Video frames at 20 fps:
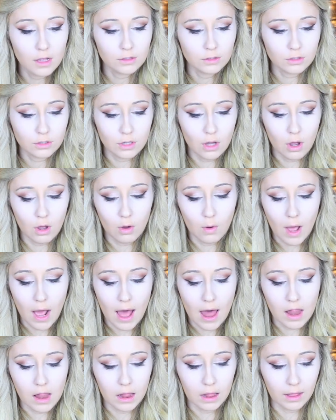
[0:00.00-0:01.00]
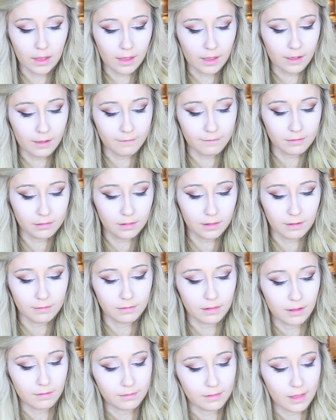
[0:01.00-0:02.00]
So I love, love,
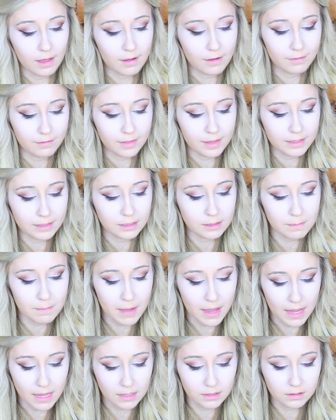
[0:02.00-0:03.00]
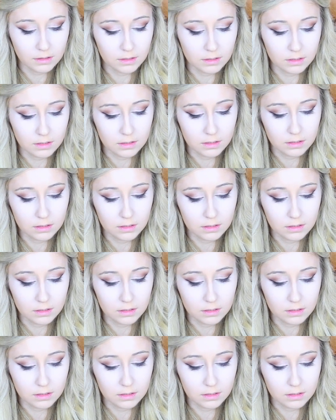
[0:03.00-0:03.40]
love, love this base.